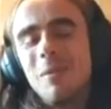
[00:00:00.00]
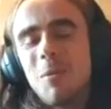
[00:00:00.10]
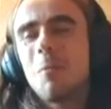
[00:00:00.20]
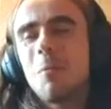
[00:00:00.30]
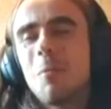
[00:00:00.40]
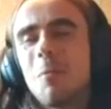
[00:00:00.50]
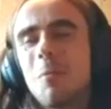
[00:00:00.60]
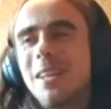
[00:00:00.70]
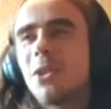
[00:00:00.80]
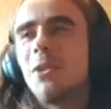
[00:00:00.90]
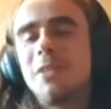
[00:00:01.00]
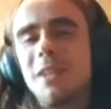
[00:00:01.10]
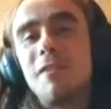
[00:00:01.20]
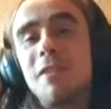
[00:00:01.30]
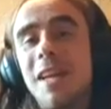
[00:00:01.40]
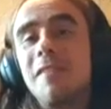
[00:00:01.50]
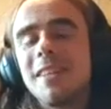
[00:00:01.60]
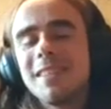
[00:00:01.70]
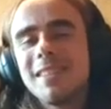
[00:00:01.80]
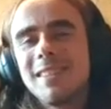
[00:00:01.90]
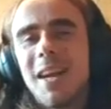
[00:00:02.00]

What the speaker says: probably exclusively for the evenings.